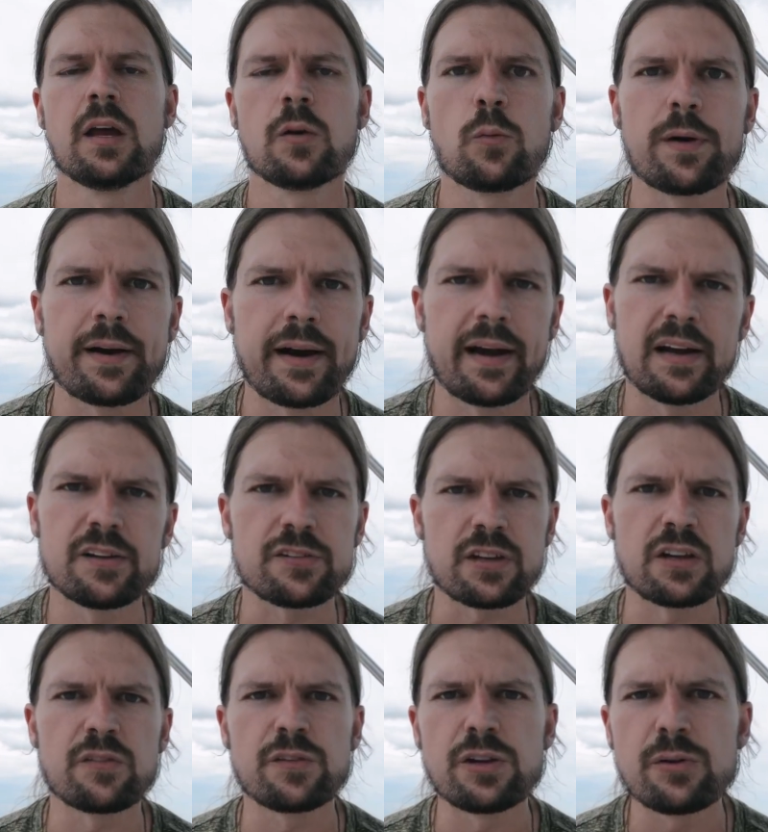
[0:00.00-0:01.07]
Whereas
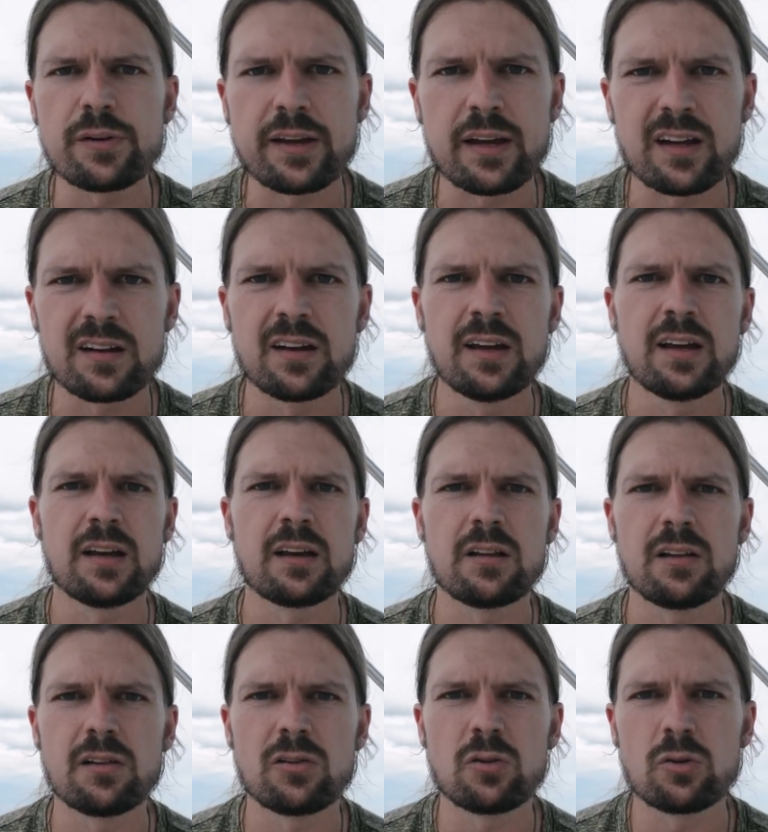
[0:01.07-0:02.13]
if you can
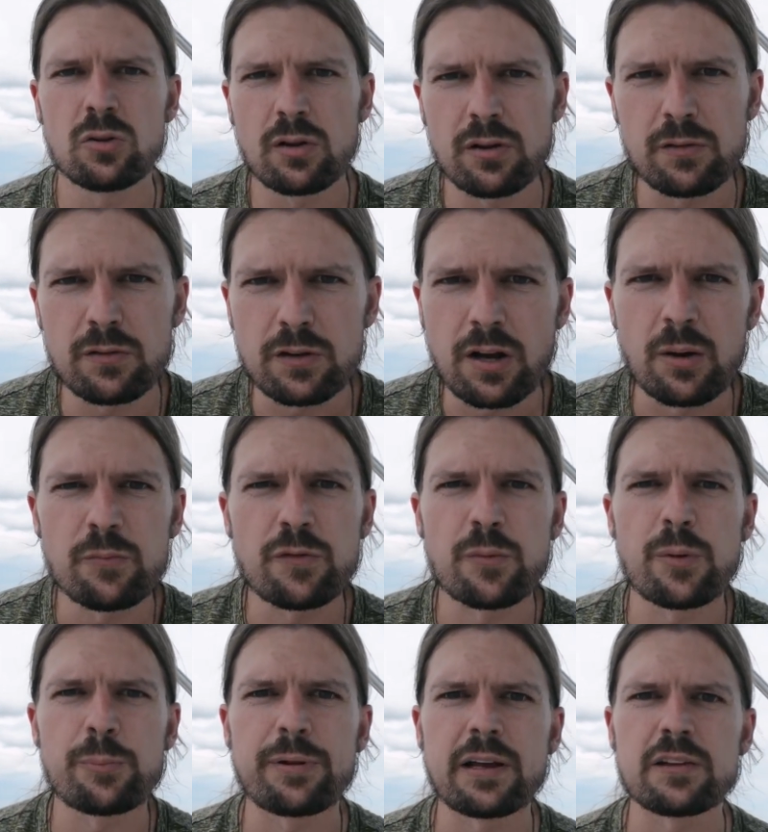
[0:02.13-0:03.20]
come from
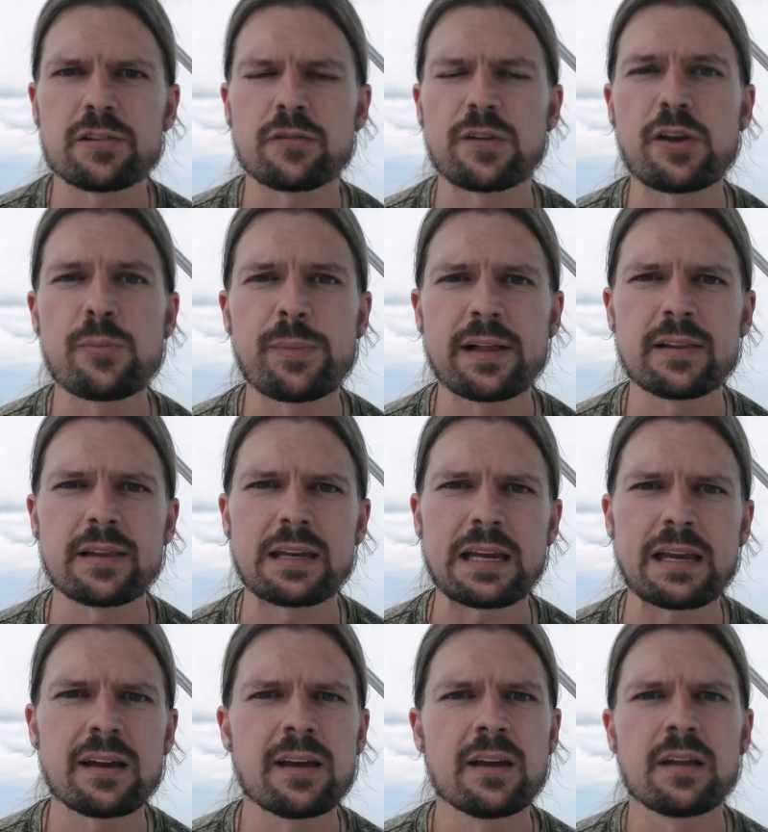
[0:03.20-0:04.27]
a place of
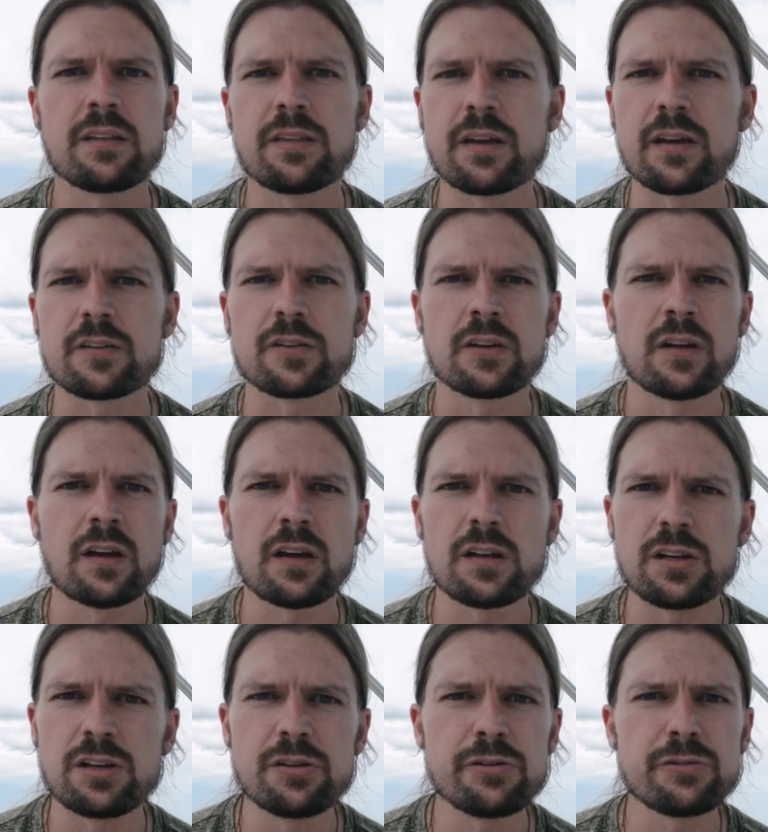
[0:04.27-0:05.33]
humility that
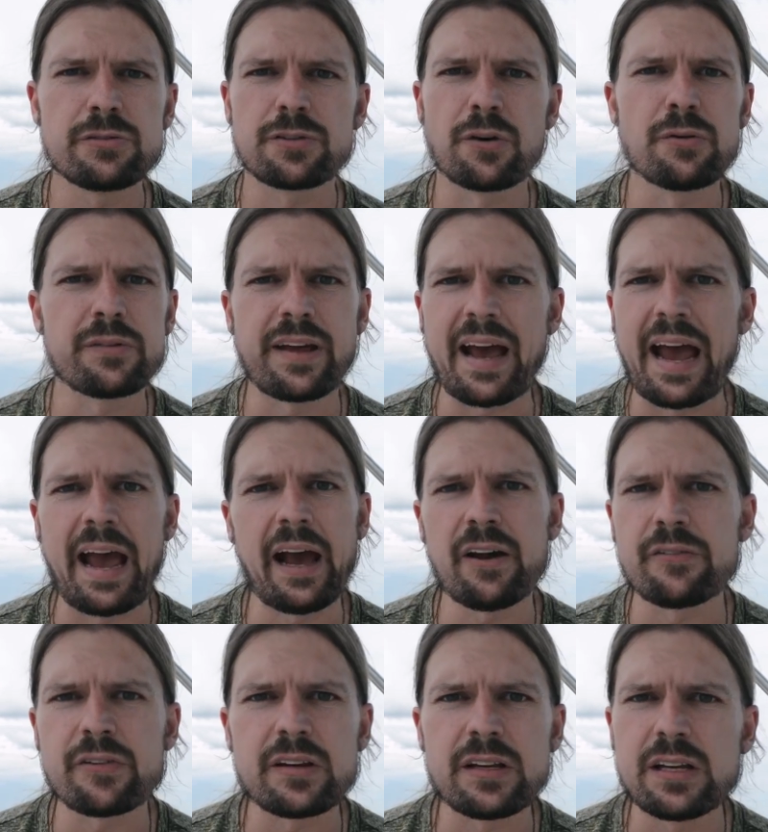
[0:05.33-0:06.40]
you don't
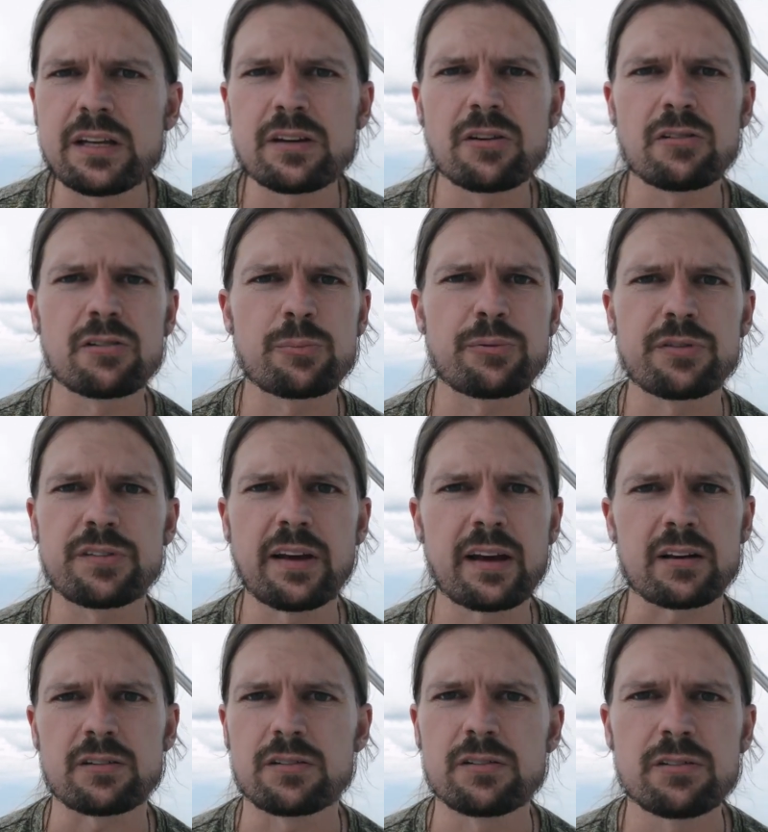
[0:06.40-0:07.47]
have any ego to
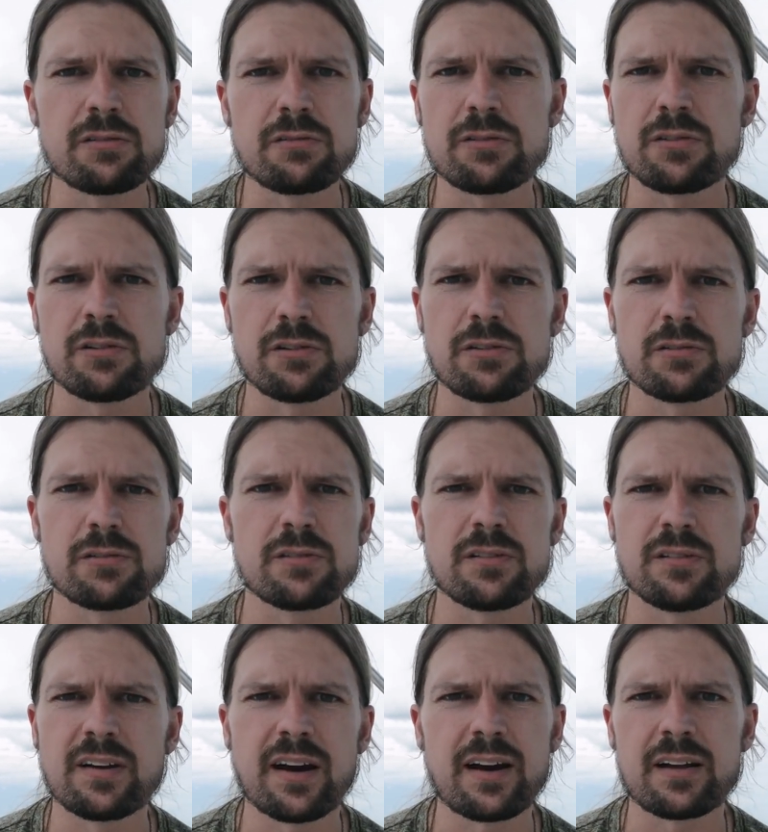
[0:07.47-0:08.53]
protect, you you're
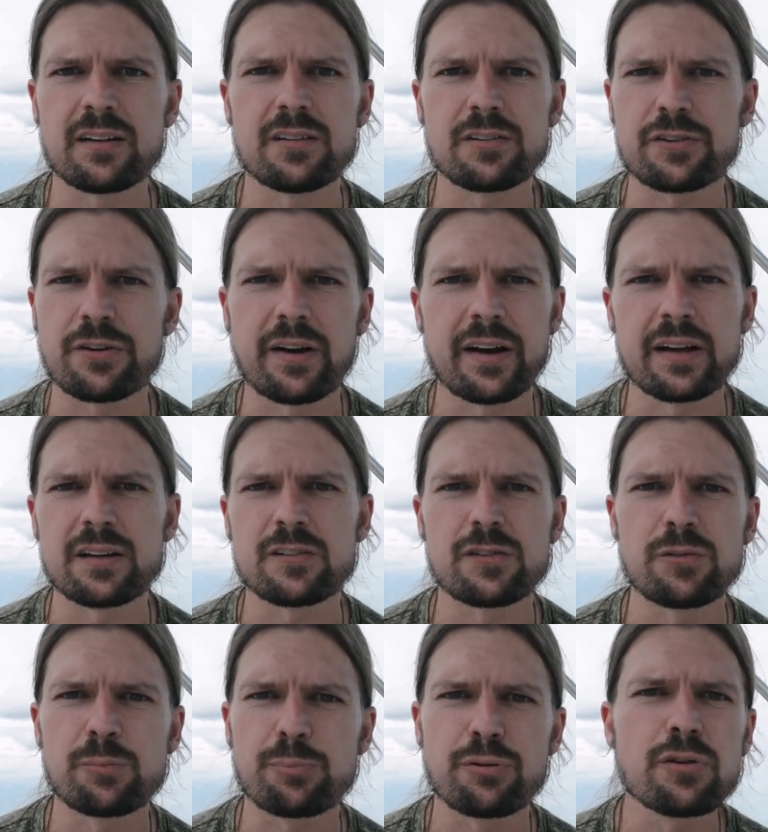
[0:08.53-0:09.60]
not trying
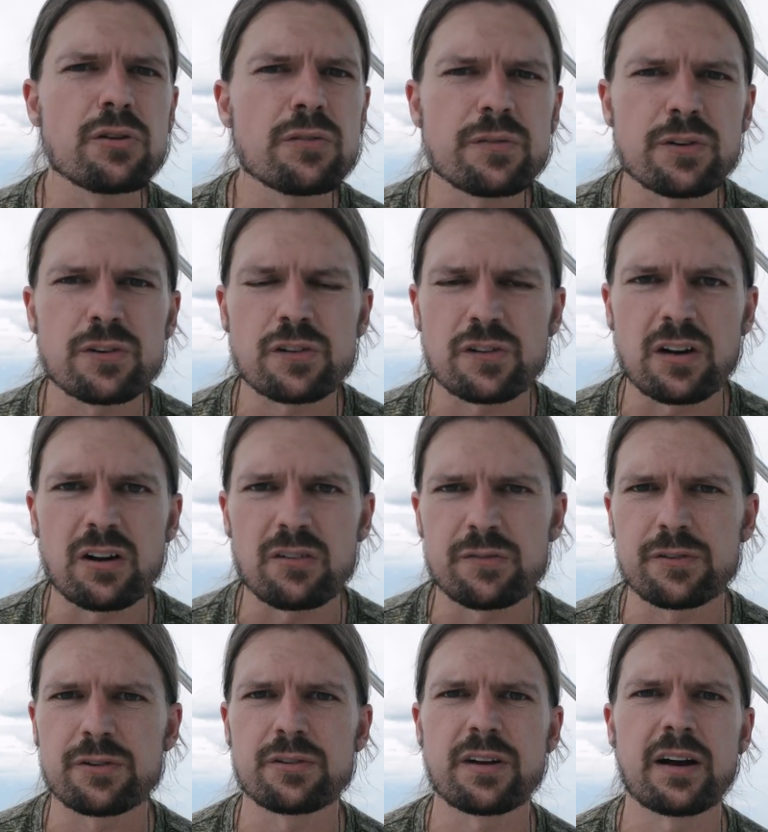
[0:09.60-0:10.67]
to prove yourself,
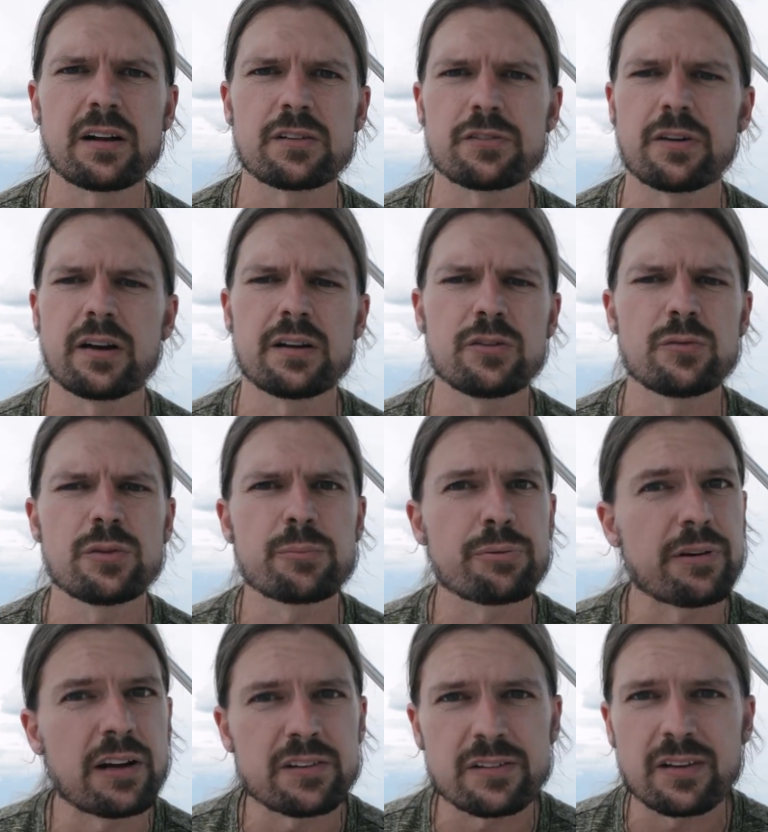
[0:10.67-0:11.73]
you're not trying to
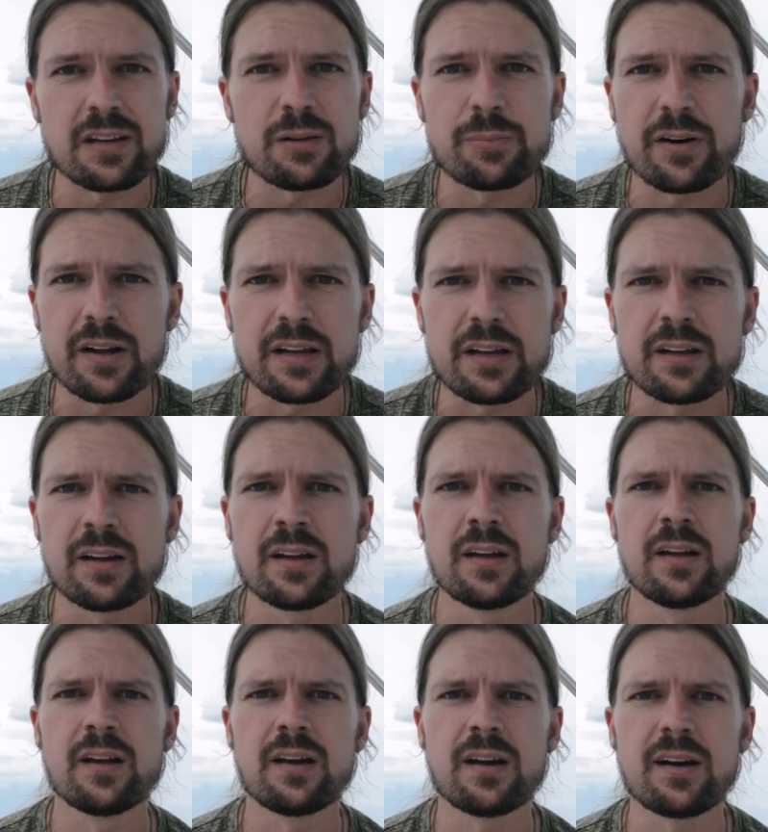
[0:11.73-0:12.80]
impress anybody
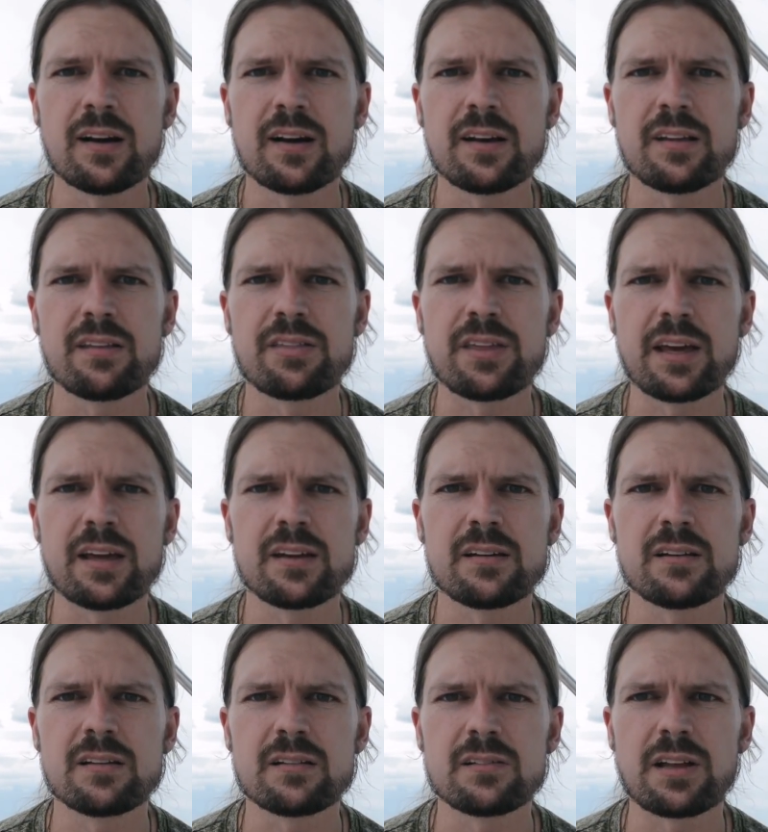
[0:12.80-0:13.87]
uh,
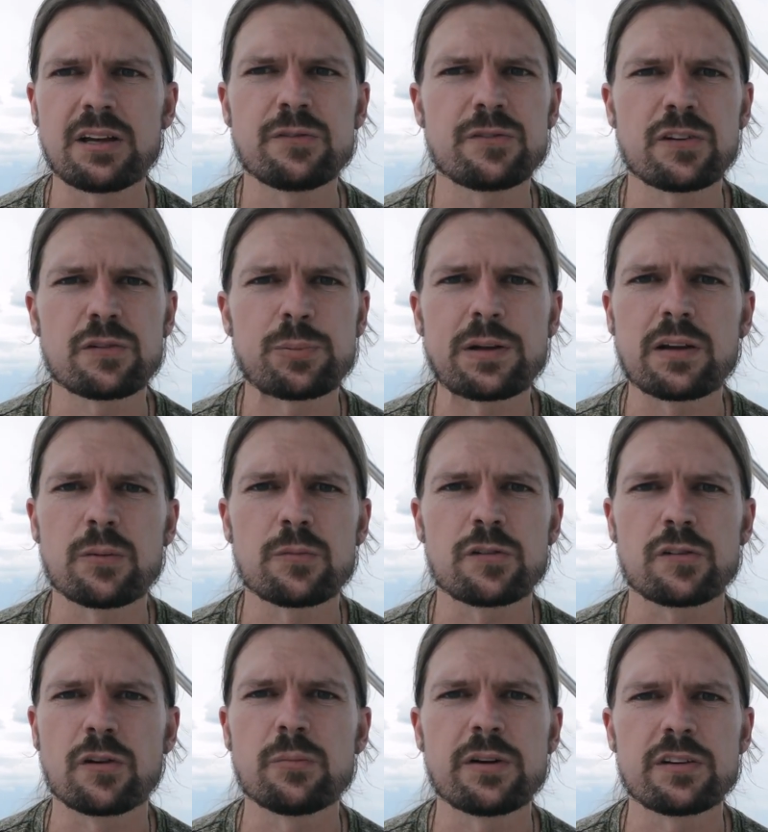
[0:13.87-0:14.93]
then life just becomes
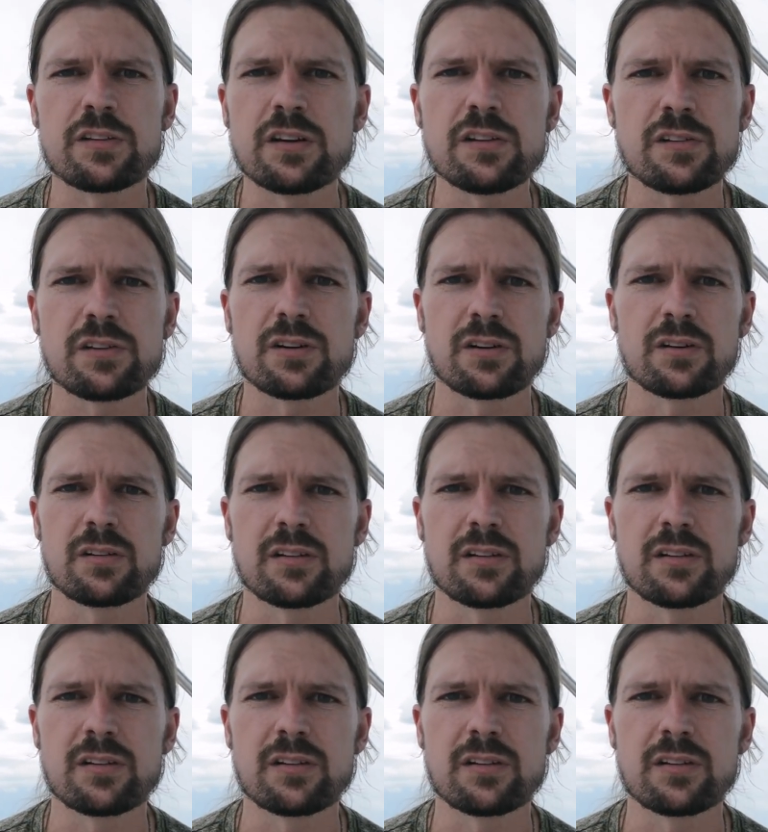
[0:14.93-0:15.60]
so much easier.